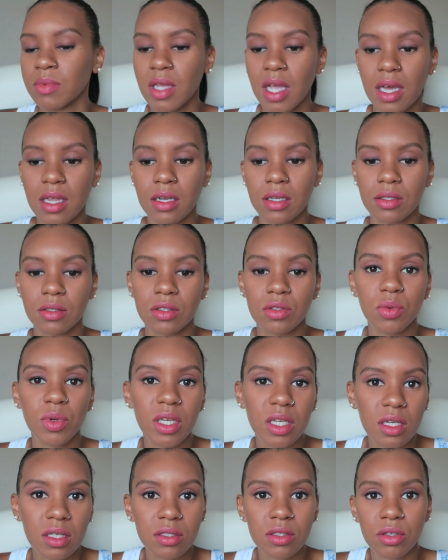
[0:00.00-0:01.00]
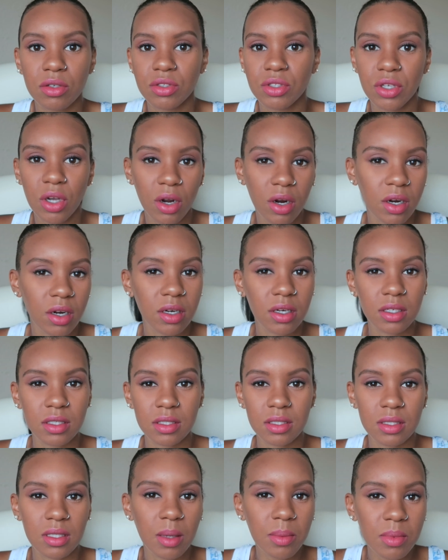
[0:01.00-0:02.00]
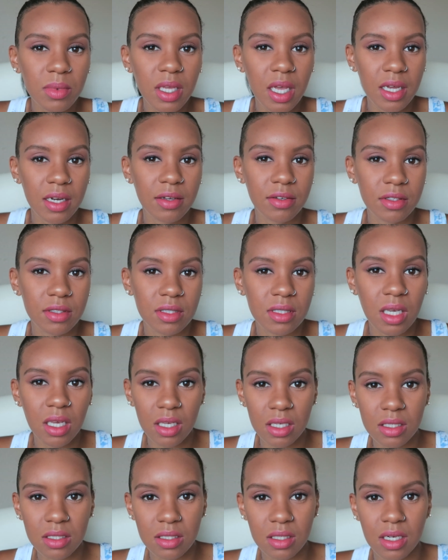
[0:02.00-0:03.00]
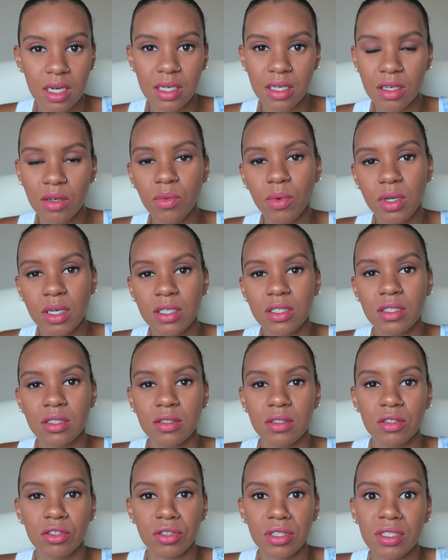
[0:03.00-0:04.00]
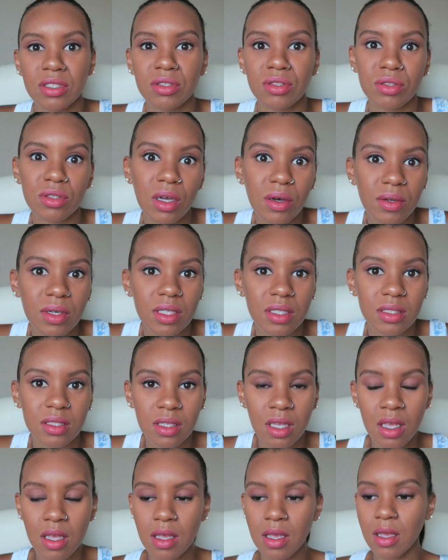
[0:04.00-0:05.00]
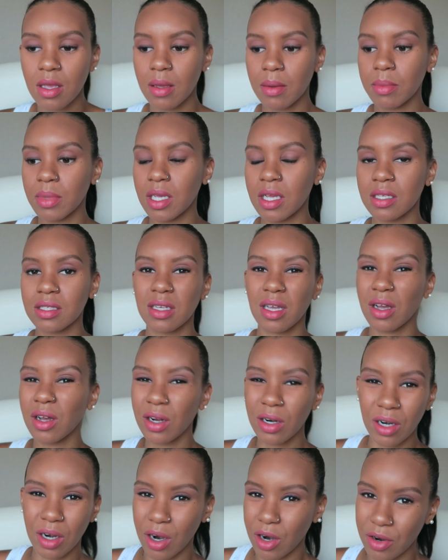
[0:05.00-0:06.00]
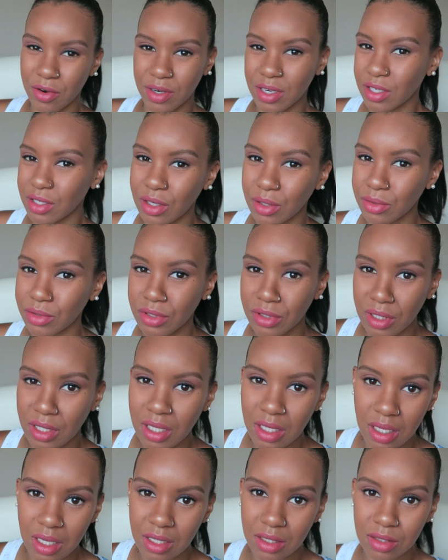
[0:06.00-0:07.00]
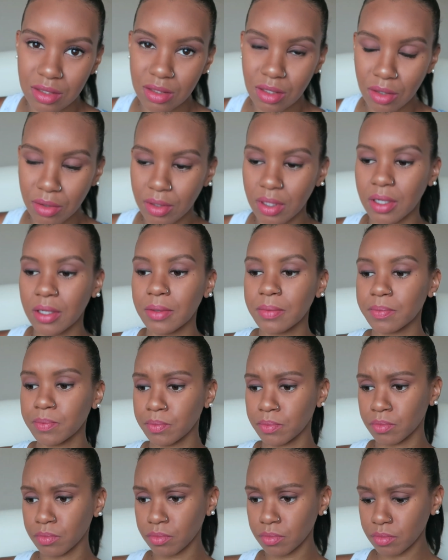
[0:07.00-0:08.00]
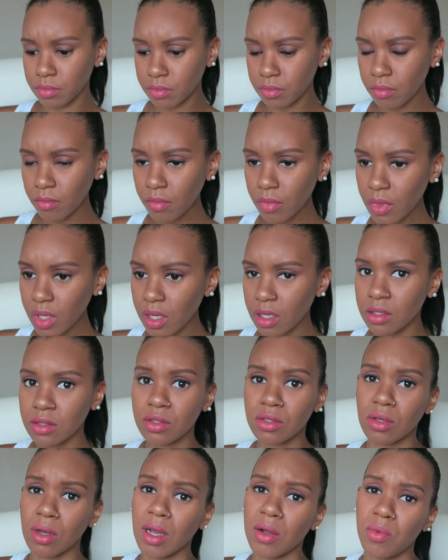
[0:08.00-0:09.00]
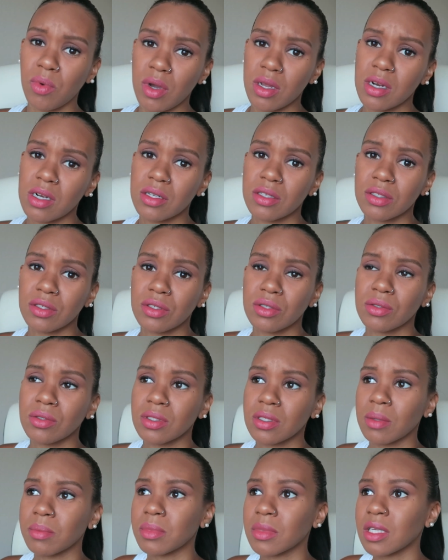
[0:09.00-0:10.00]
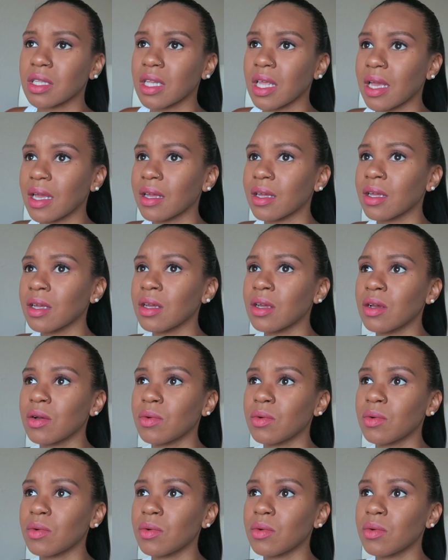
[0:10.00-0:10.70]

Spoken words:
kind of sweetness or tart, some kind of taste. And I didn't want to just drink sodas, because I already don't drink a lot of soda. So I wanted to do something that